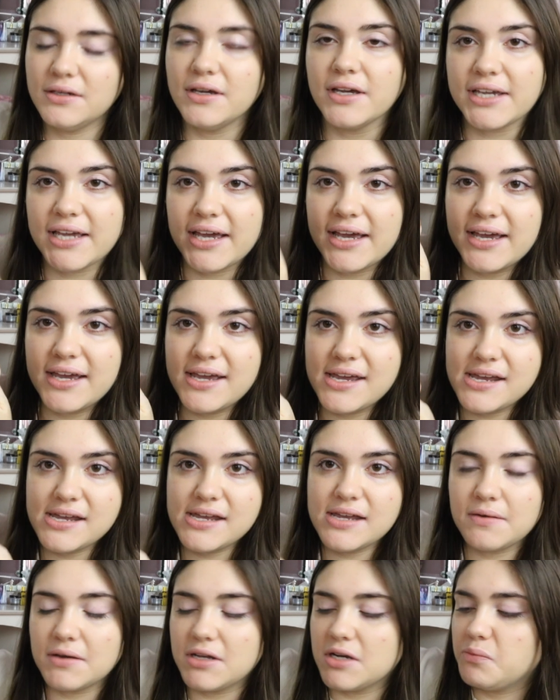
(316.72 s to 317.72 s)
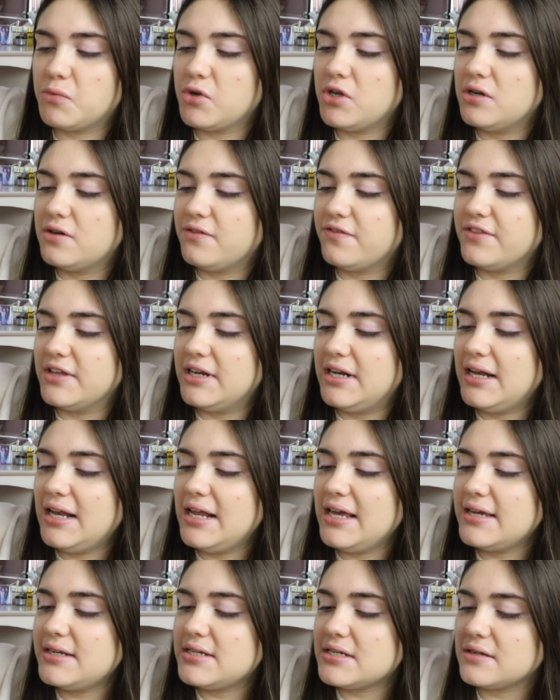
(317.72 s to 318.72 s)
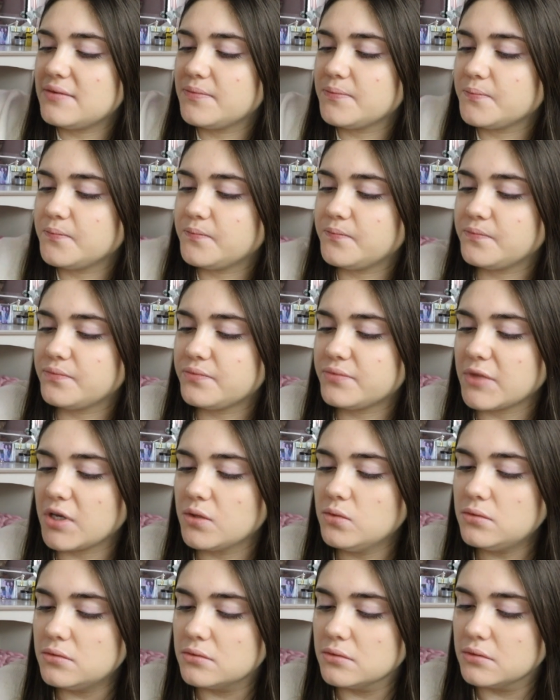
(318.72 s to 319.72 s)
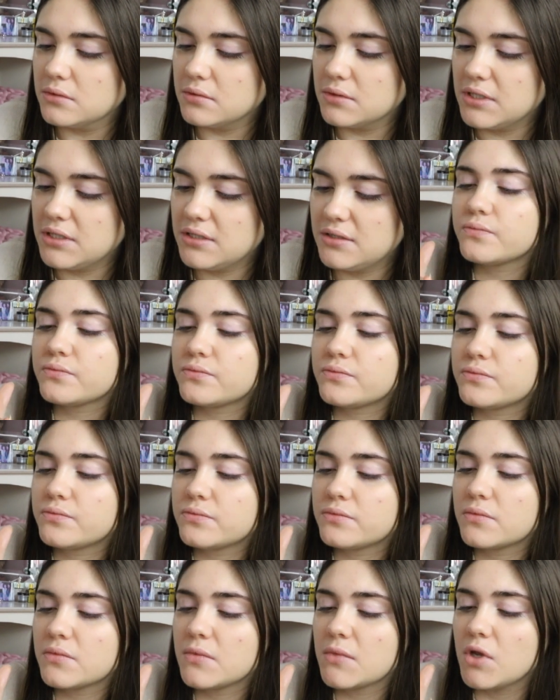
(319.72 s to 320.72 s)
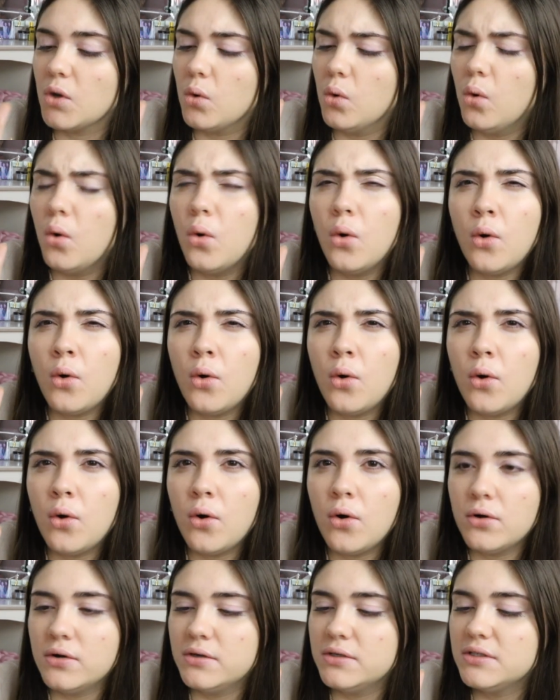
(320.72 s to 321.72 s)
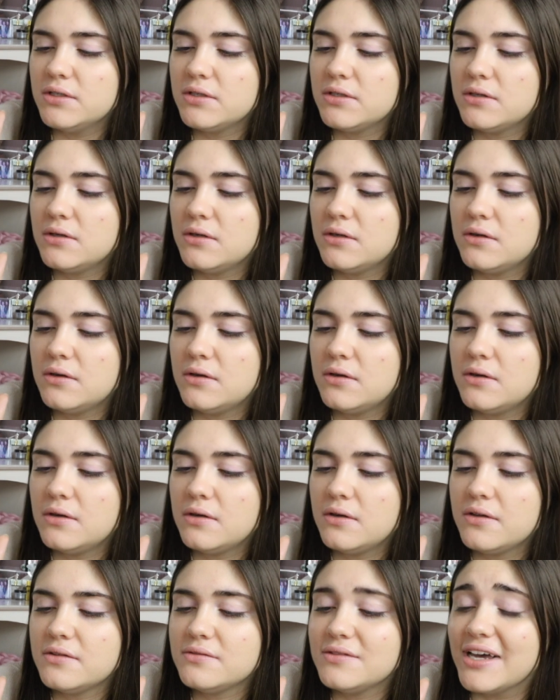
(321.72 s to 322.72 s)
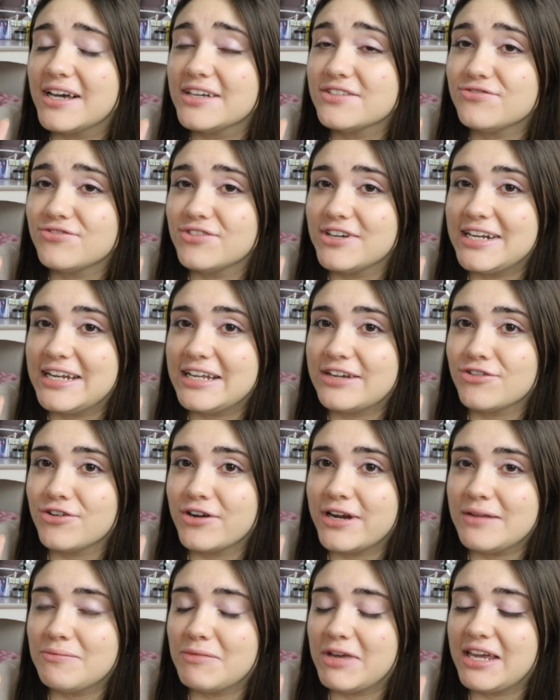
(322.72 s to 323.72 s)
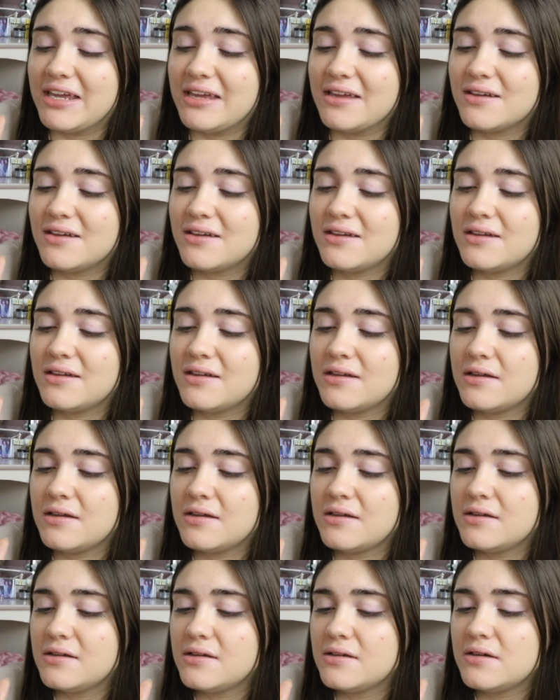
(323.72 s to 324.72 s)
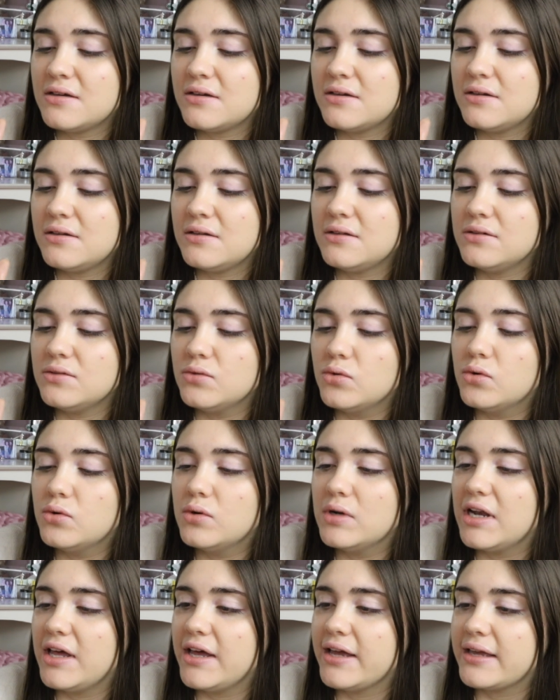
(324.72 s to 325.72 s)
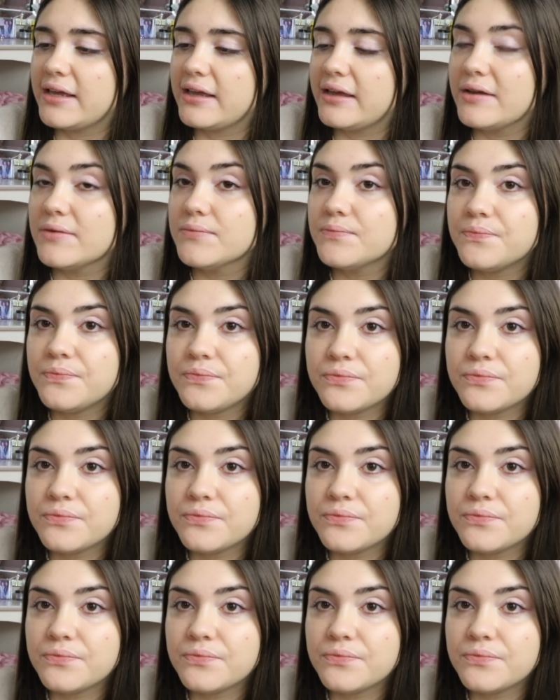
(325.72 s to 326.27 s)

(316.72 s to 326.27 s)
Okay, I'm gonna pull off the lid. Ooh. Oh, that's really creamy. Ooh, I like it.